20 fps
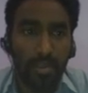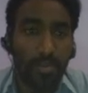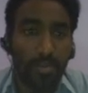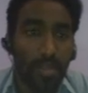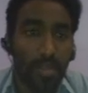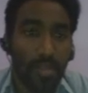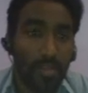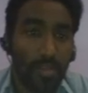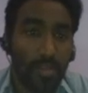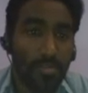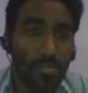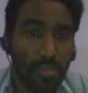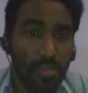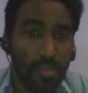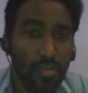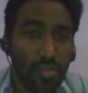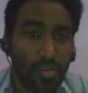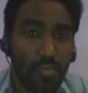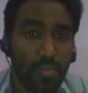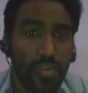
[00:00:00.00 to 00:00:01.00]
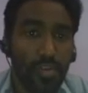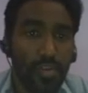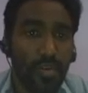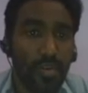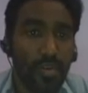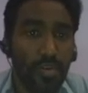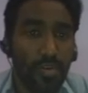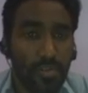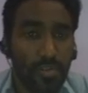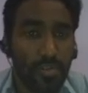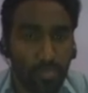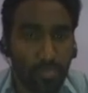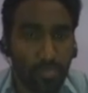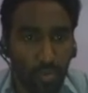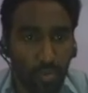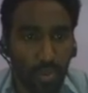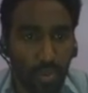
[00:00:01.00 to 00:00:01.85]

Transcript: That tends to be smoother.